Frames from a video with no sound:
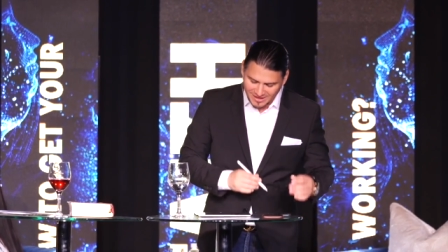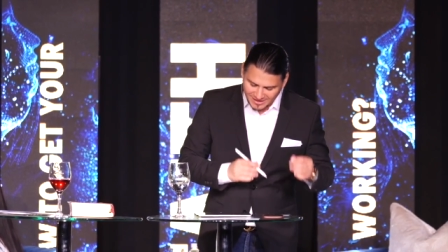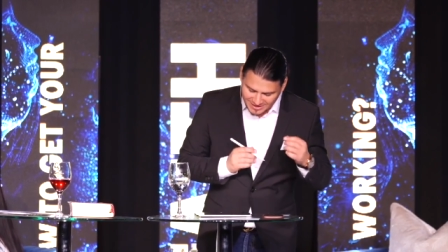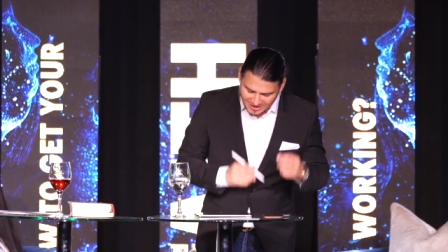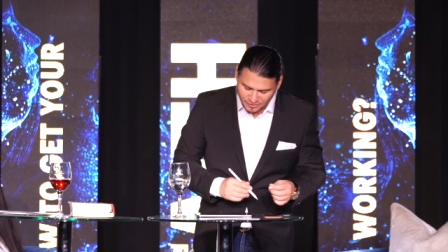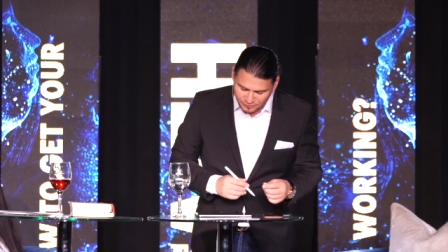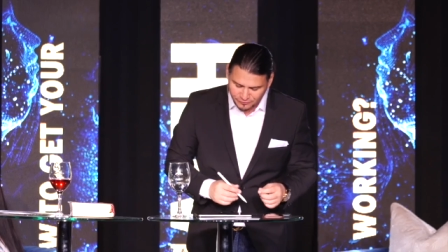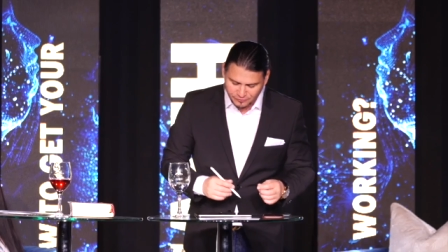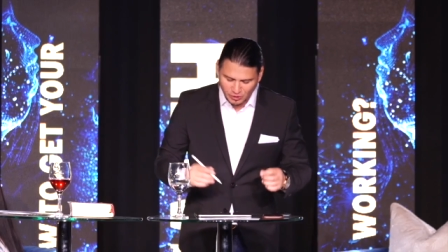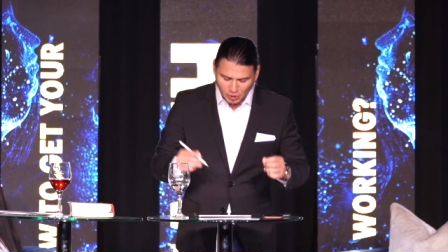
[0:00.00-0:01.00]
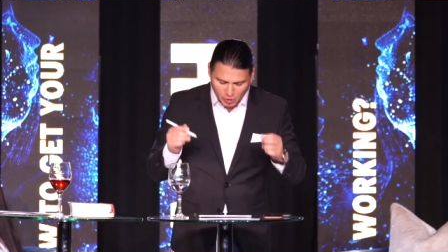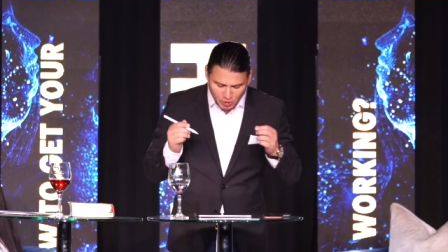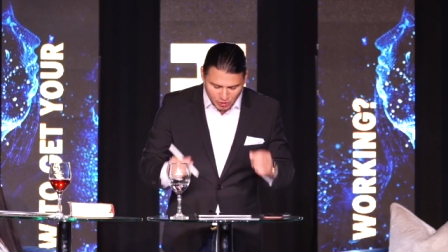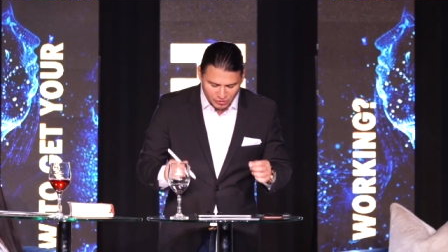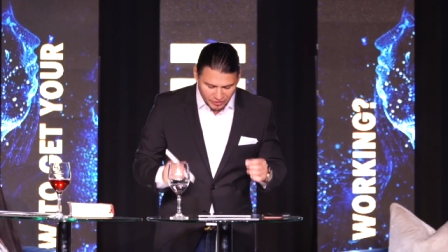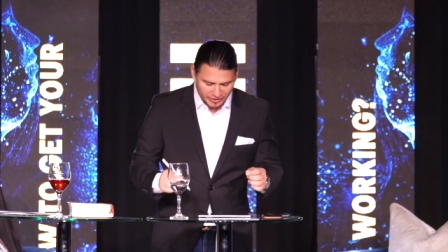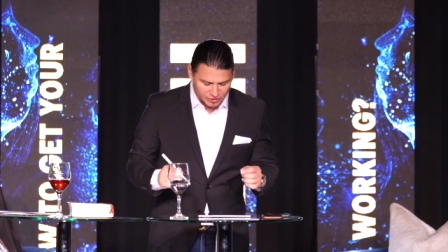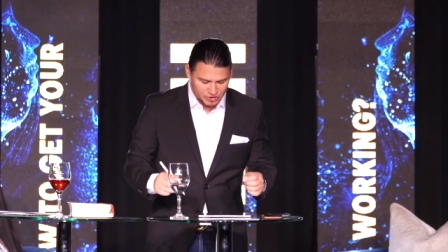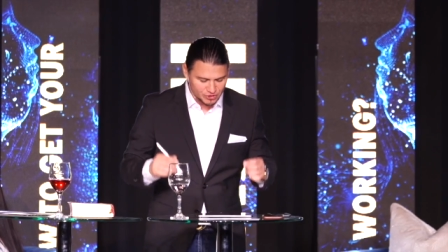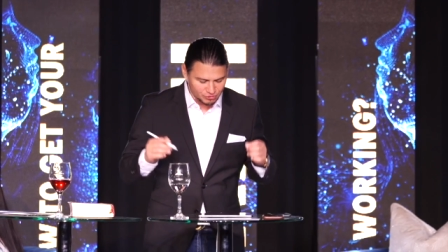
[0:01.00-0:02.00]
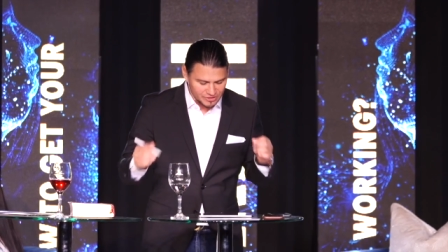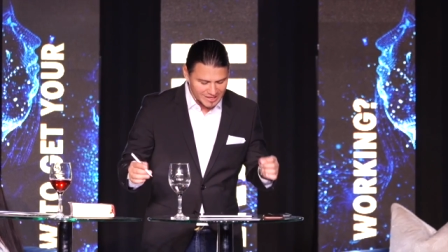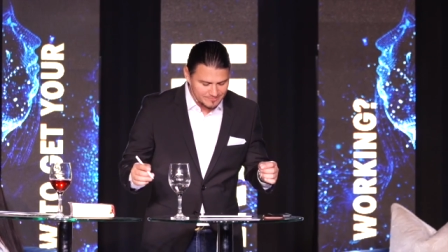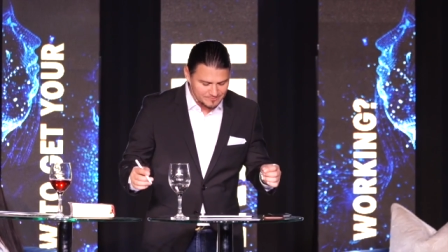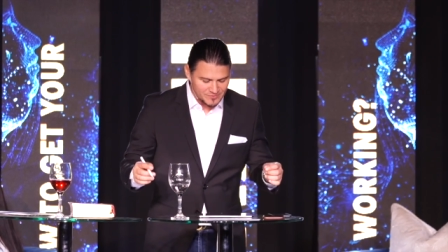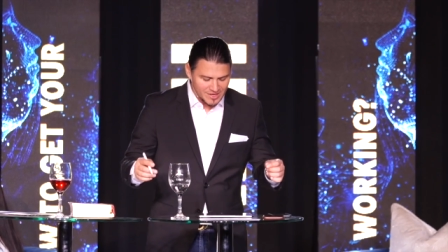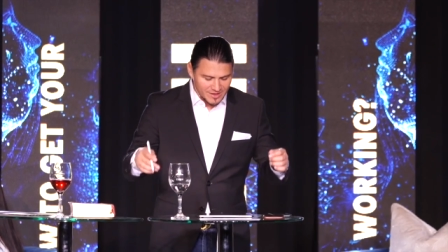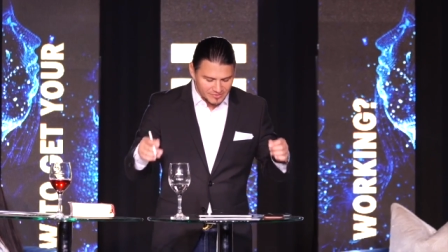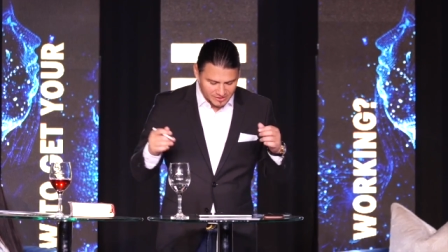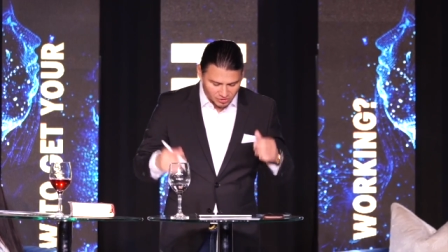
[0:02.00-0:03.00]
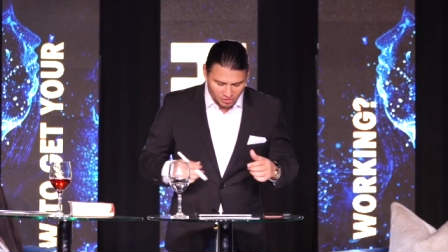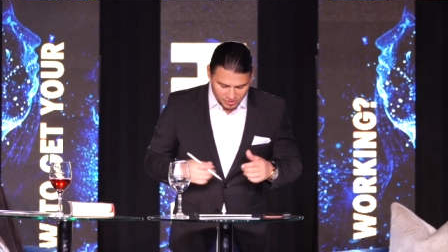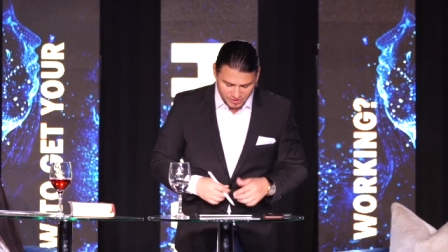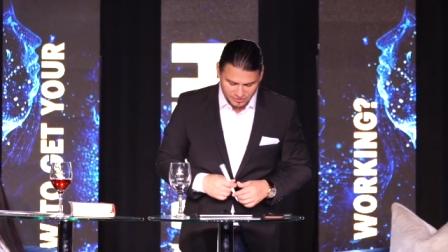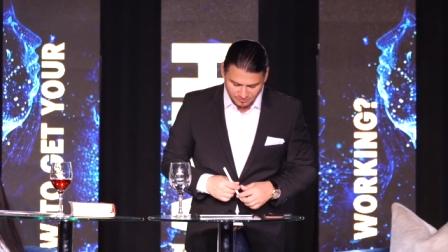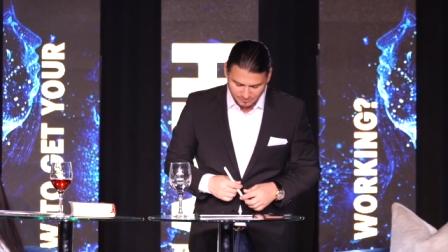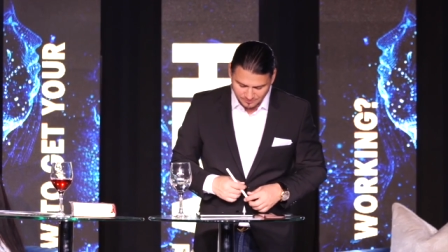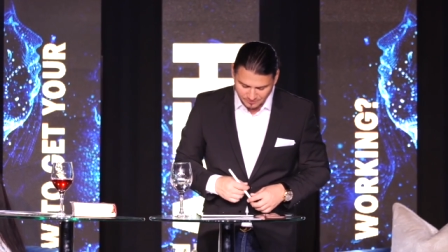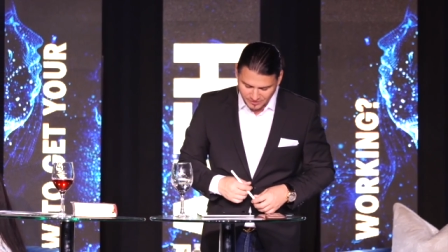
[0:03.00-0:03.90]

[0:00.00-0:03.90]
give good things to them that ask you?